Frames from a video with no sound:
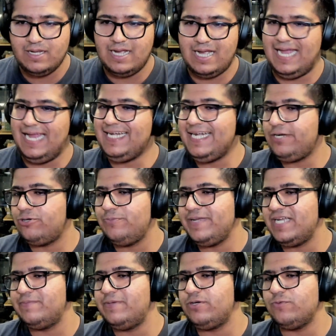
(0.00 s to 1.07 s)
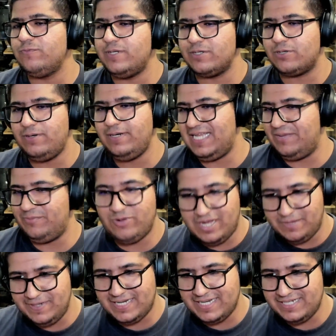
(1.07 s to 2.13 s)
I need to be able to work on demo
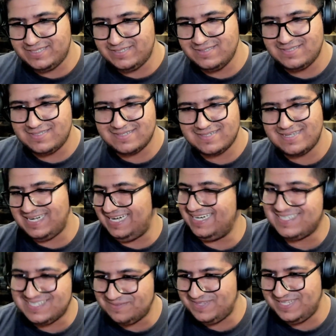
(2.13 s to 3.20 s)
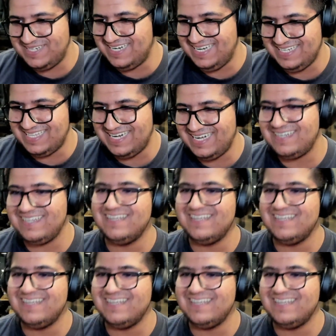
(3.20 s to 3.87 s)
applications, create something like that,